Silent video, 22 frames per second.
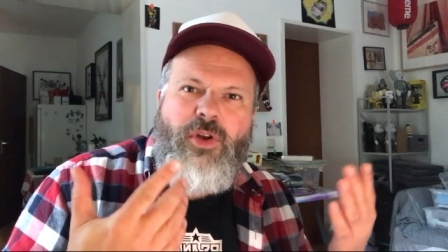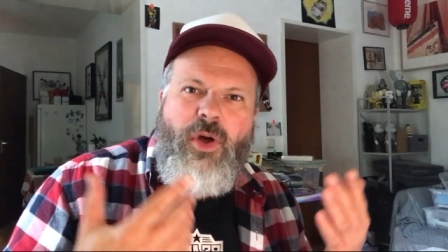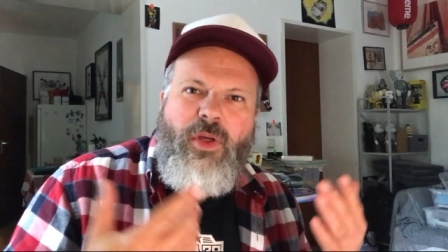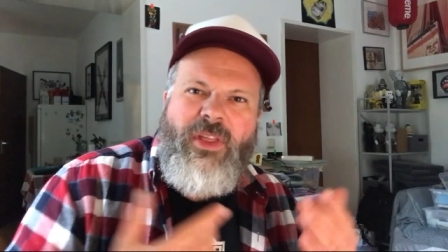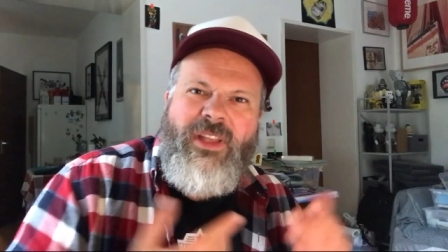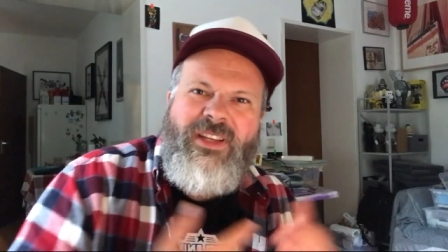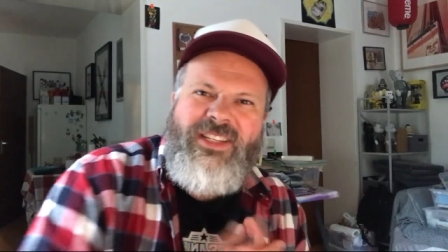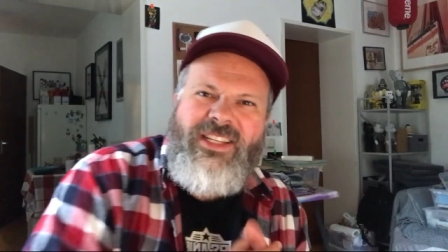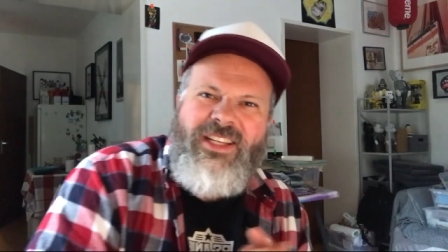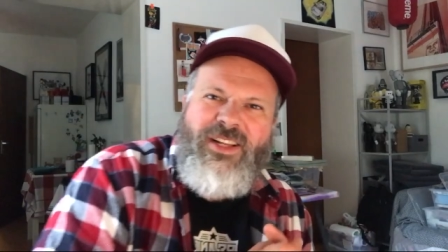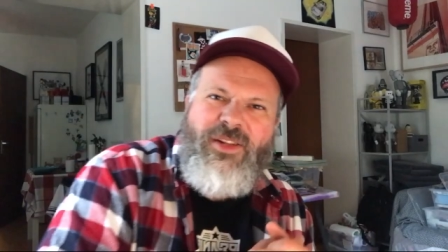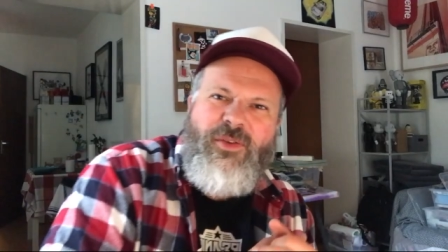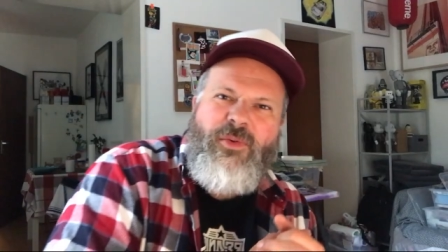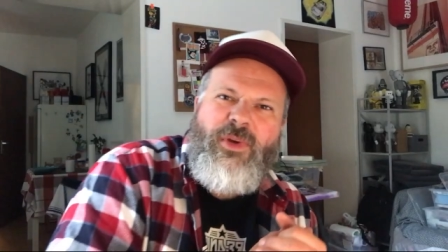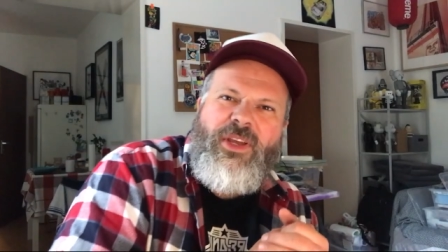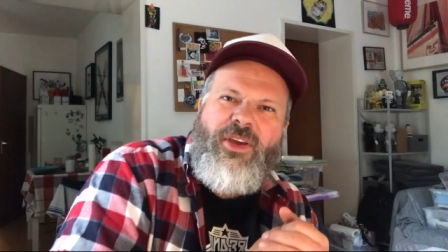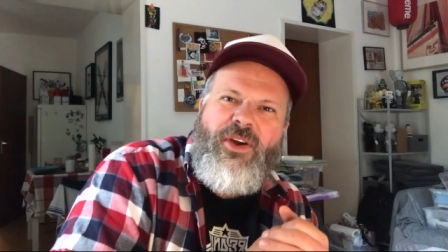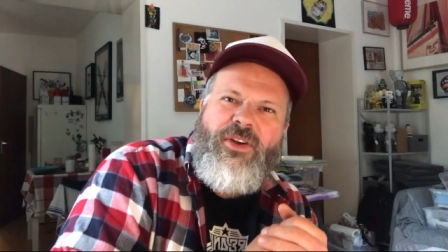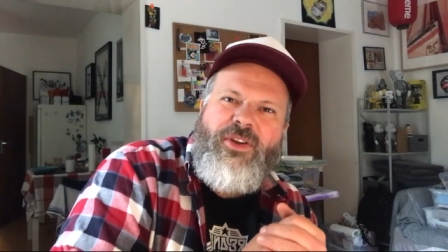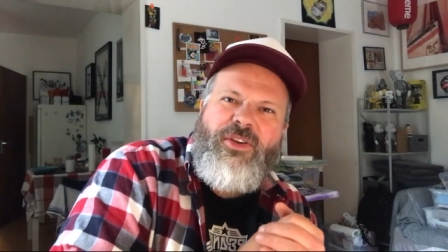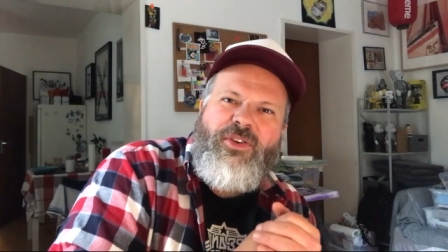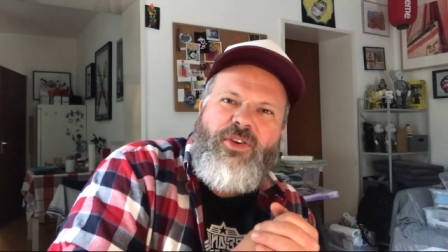know the deal, we're
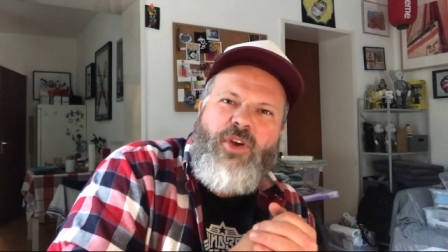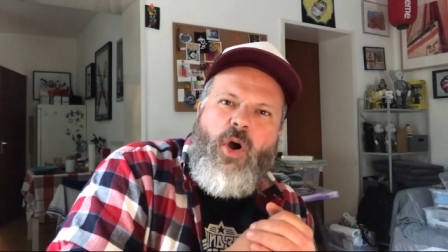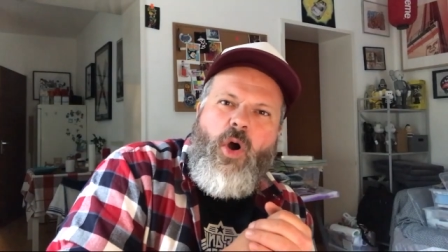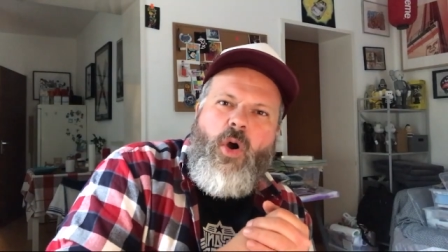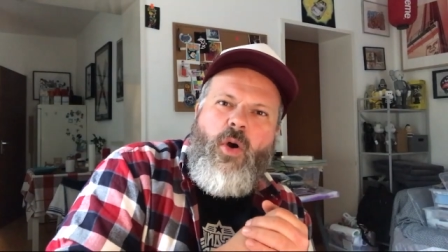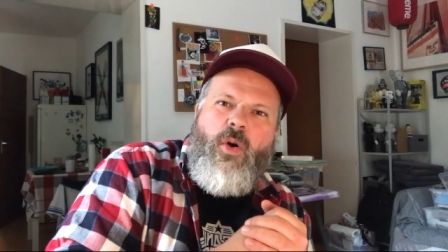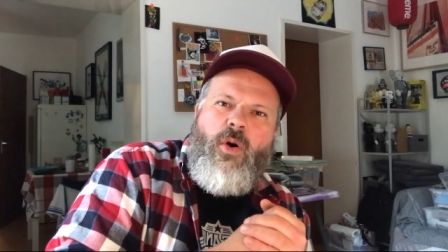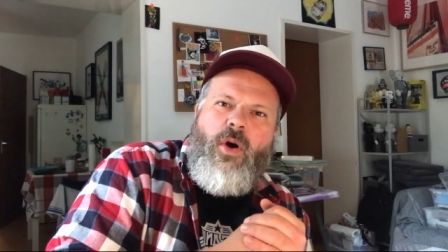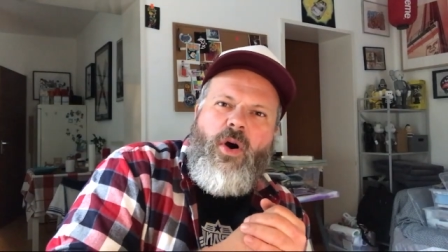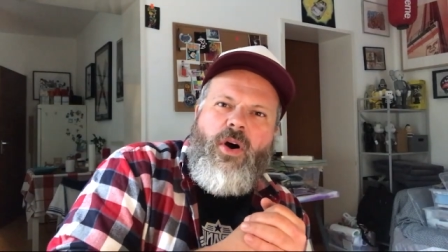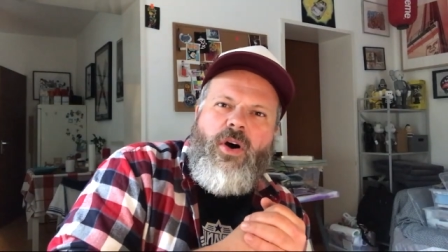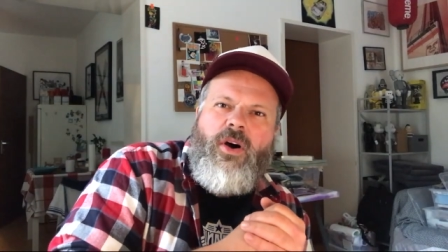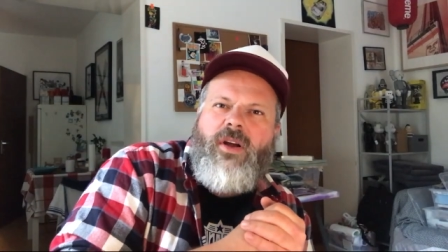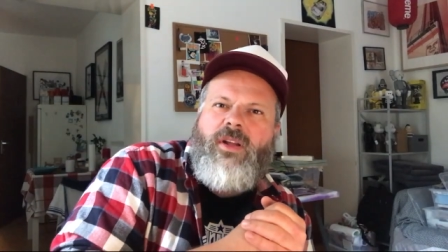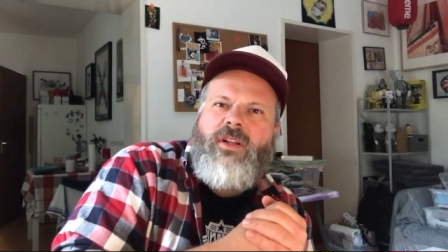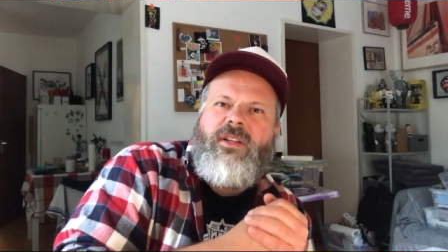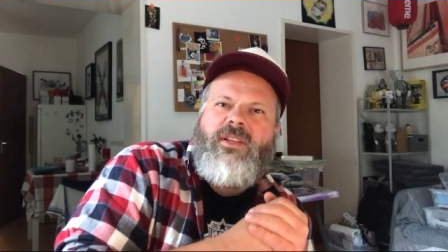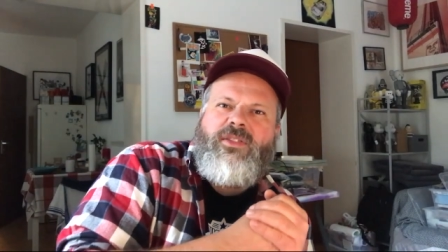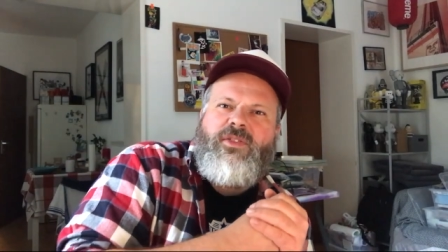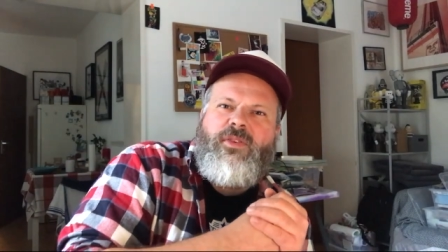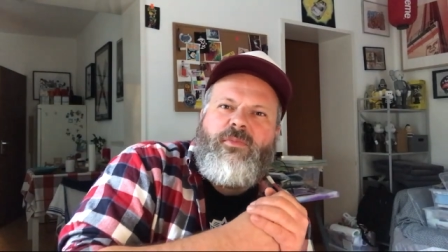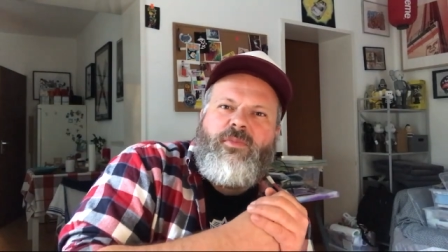gonna go
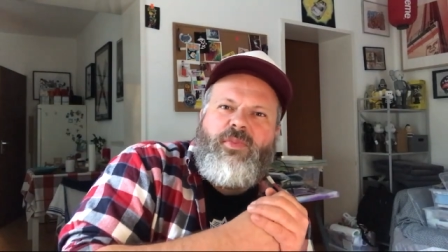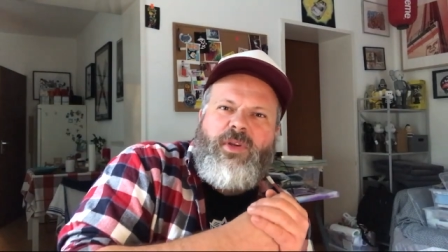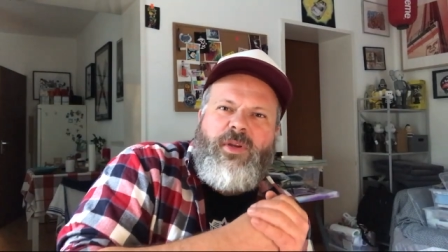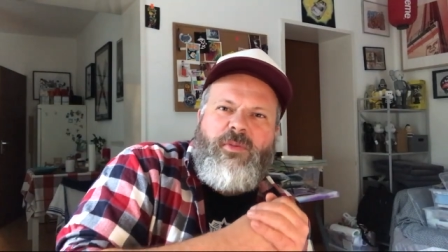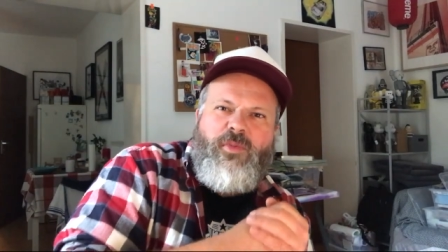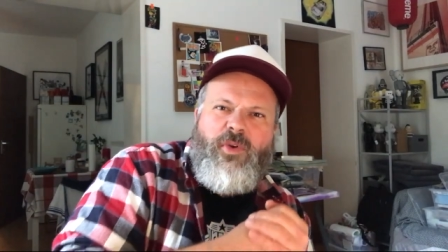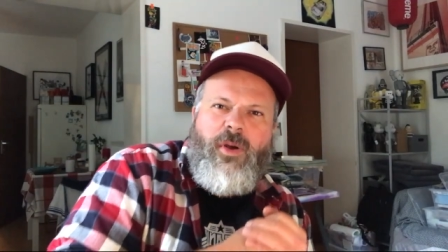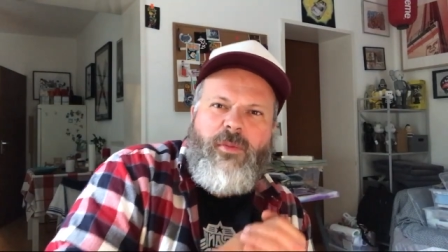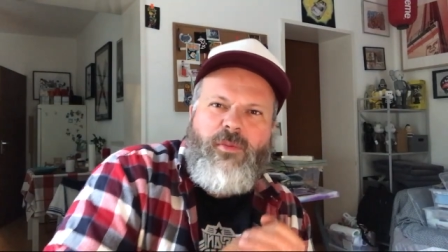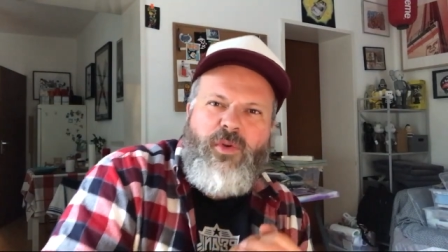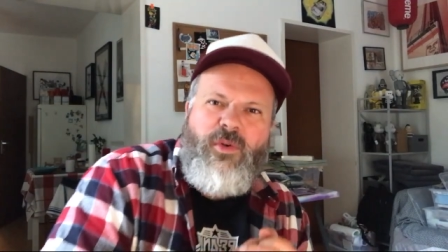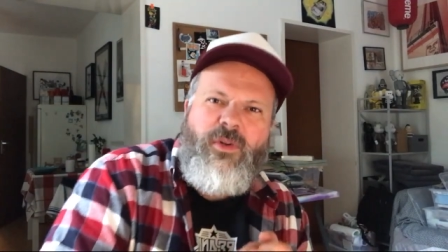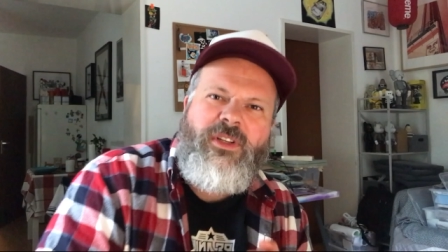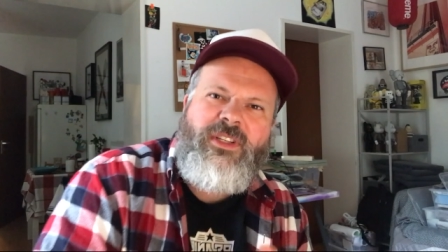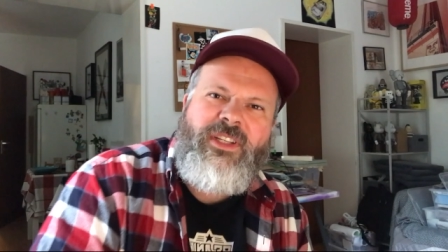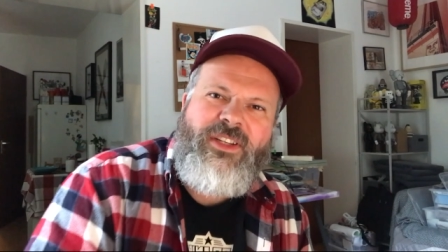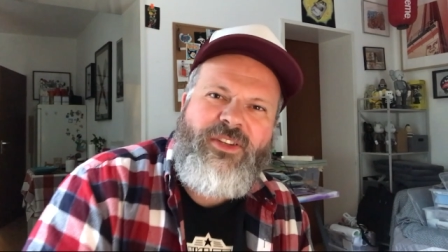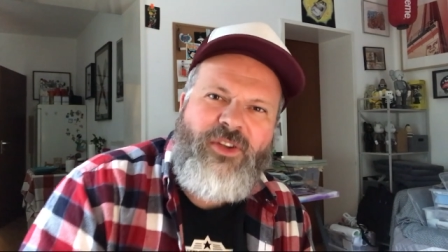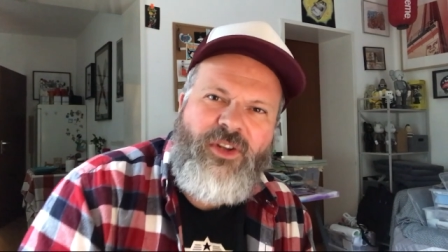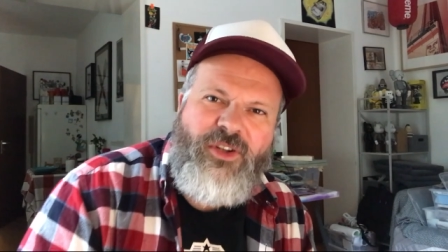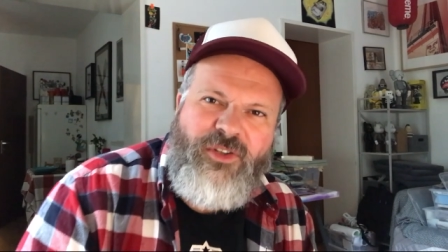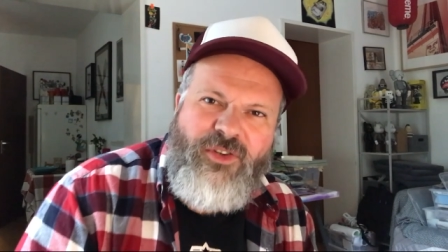on supreme community
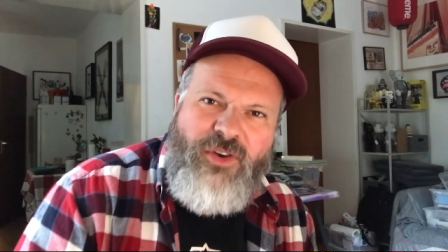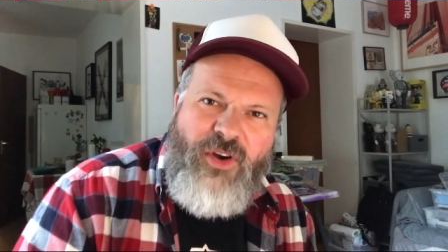dot